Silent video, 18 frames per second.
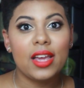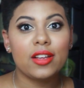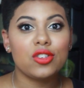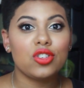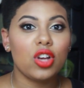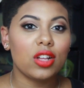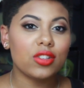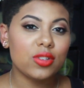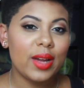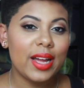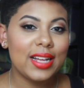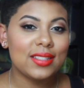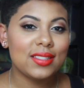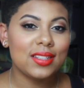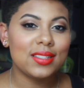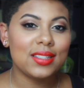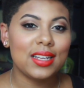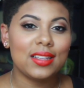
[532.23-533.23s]
She also
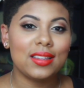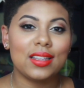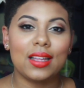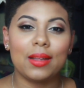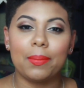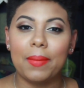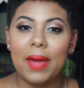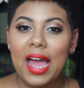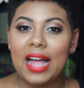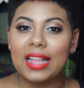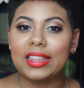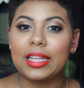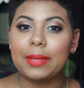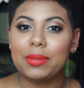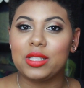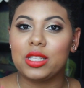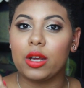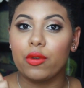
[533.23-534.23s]
has this in the matte
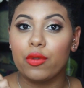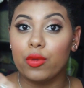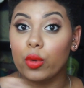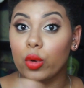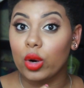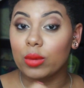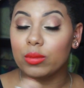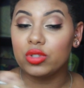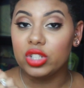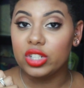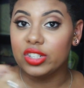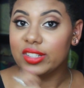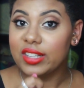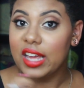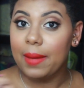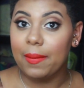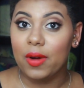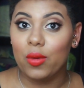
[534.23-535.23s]
lipstick form. She
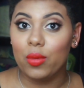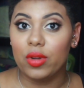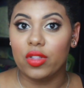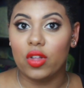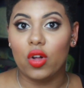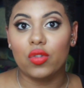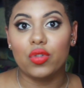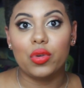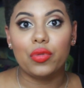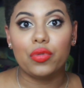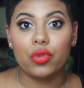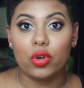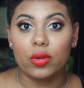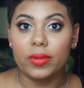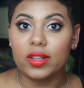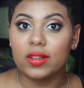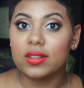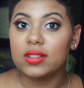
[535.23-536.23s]
just came out with all new
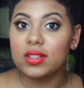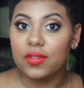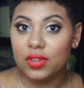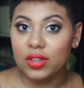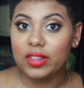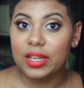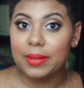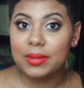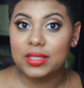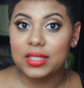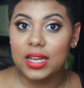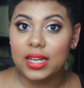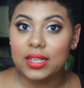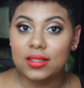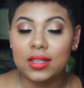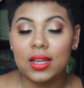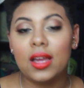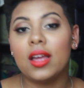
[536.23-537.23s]
formulas of her
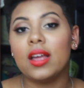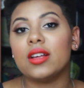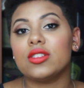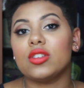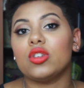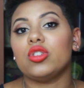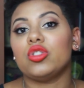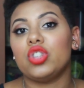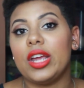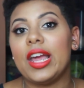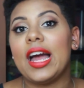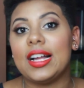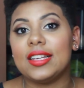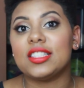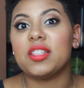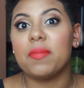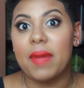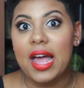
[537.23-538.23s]
lipsticks. So she
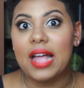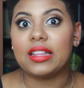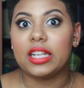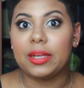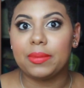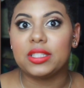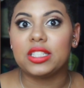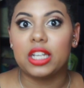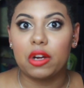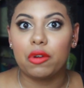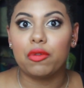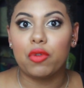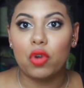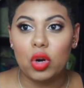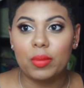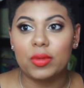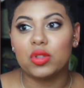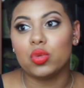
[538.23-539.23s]
has the matte lipstick
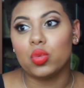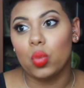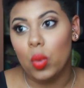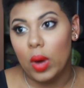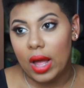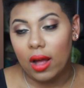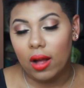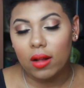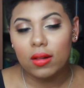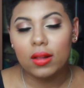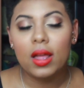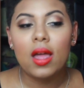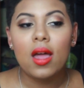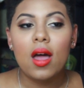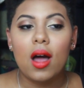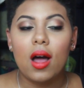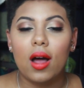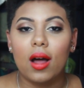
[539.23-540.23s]
form as well.
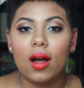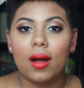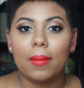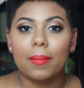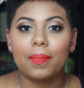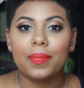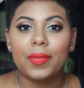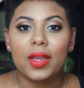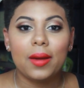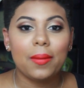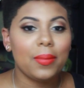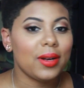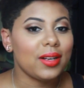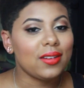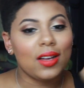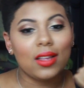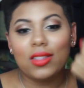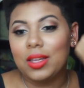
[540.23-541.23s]

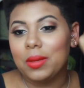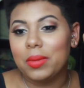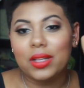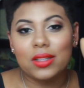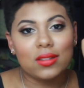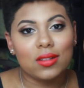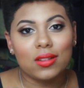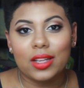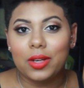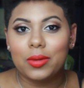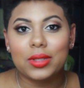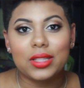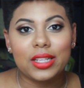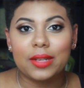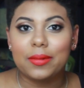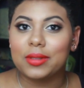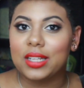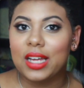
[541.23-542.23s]
But nothing beats her liquid
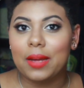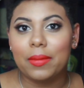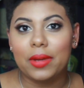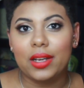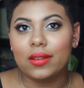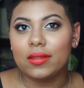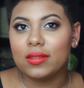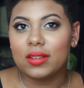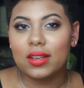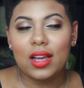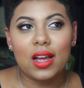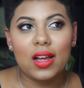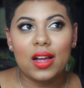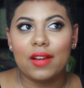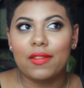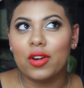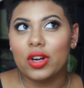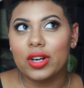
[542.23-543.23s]
lips. I mean,
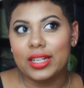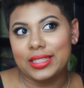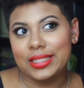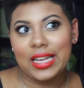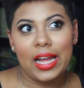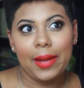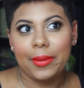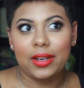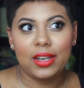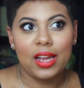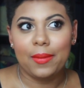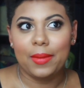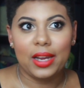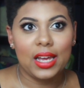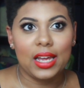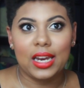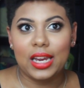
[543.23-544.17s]
I've heard it time and time again.